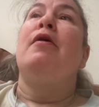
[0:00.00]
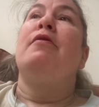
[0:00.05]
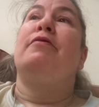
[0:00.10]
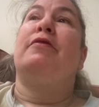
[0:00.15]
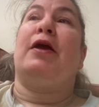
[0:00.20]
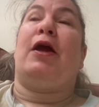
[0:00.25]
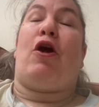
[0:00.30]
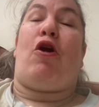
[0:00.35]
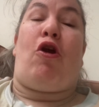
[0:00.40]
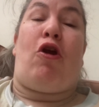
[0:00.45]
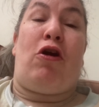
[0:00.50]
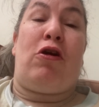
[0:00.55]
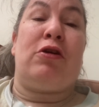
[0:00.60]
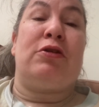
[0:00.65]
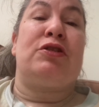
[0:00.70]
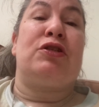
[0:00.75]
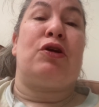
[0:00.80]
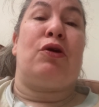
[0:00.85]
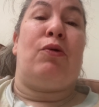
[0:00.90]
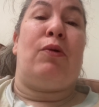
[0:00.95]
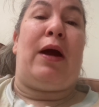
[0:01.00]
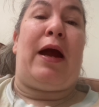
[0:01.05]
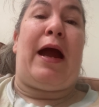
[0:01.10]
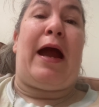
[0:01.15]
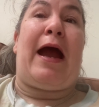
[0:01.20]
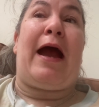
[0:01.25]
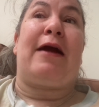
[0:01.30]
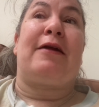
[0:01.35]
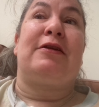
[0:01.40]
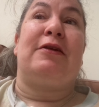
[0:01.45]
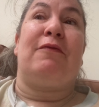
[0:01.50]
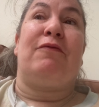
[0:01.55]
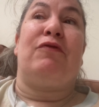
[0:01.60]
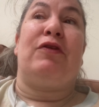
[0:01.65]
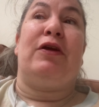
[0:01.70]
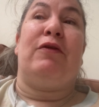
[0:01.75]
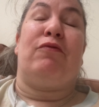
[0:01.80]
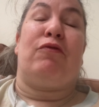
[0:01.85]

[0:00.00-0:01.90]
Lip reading: They are also actively